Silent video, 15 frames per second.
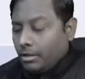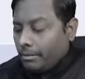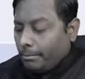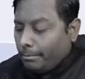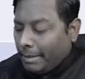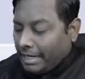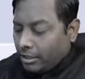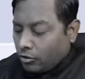
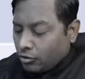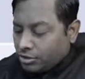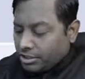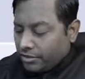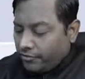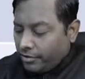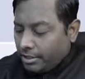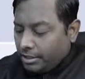
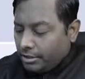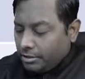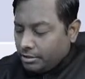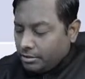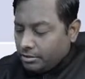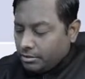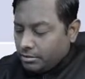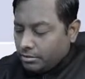Microcephaly.
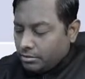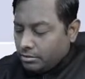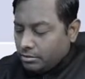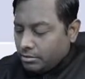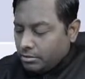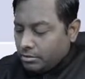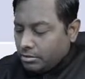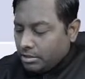
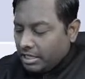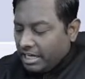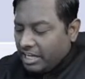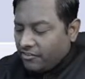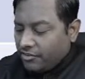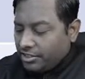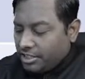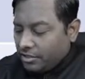
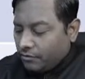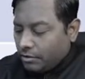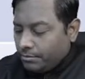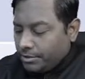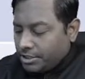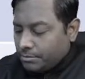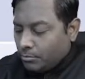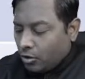Everything will
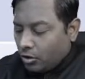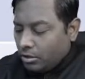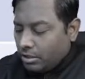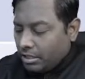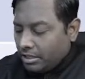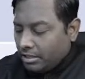be small.